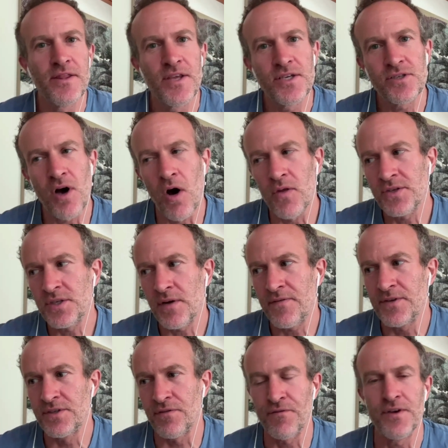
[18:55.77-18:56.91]
this, all this stuff
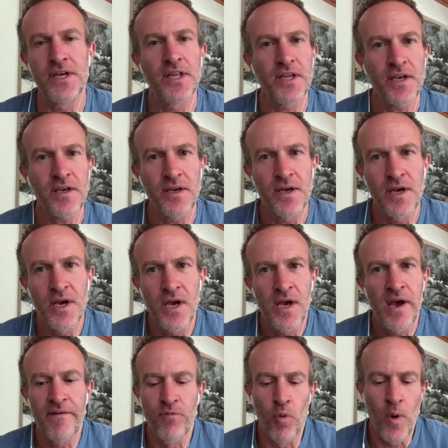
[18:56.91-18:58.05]
is a feeling
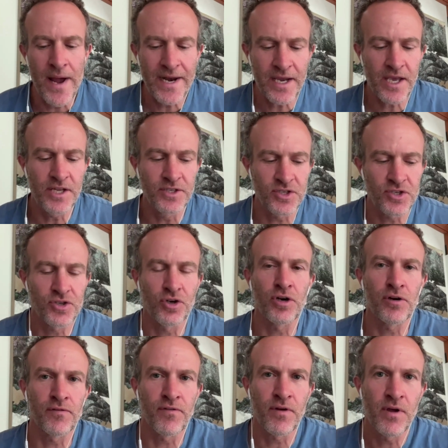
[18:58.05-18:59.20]
of when it can
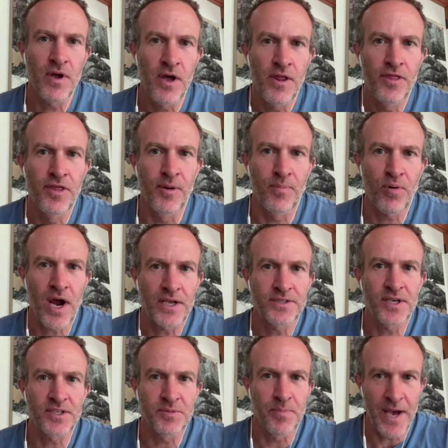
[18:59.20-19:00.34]
serve the
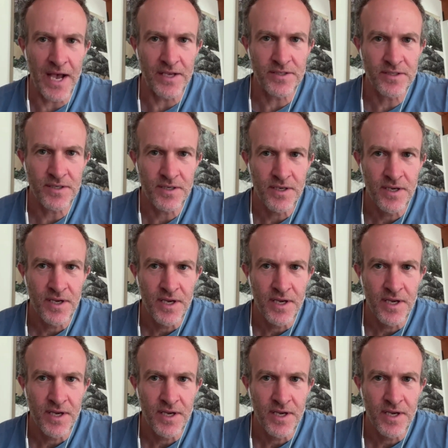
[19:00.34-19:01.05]
process best.